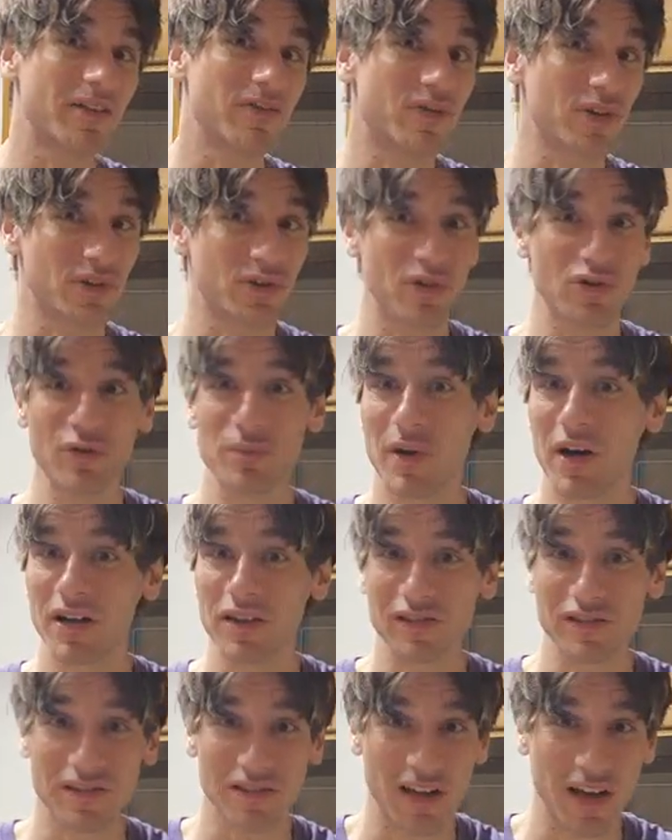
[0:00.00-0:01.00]
For
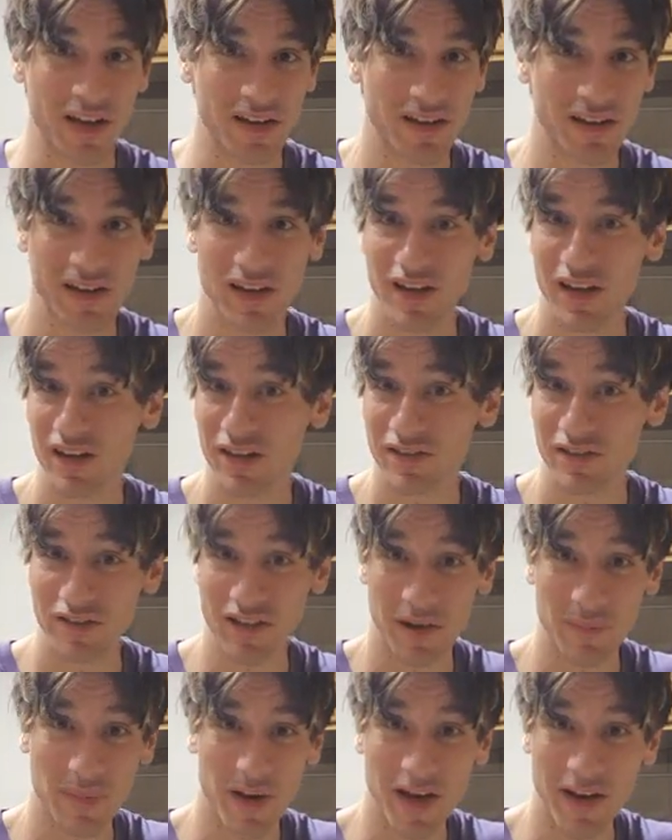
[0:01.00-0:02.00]
$2, it's
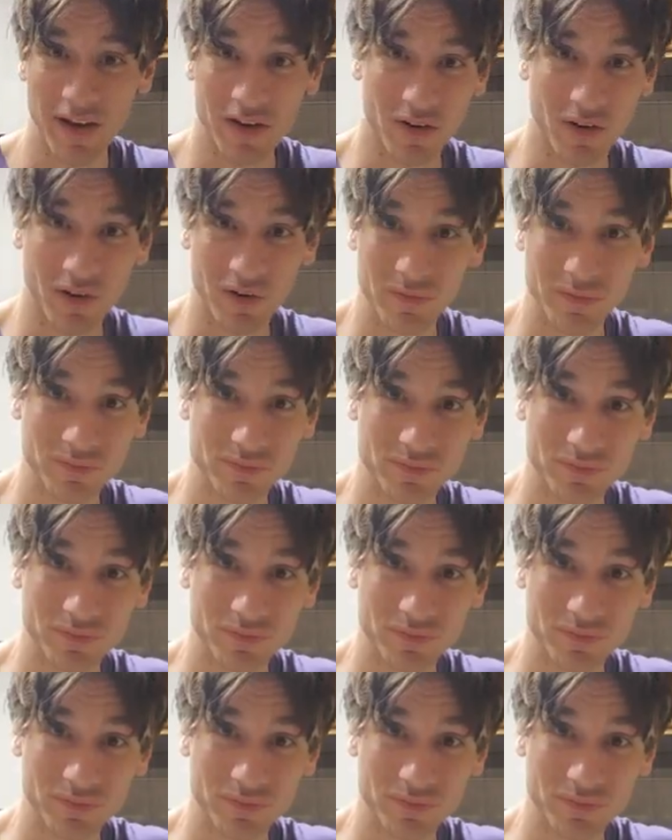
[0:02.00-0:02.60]
not bad at all.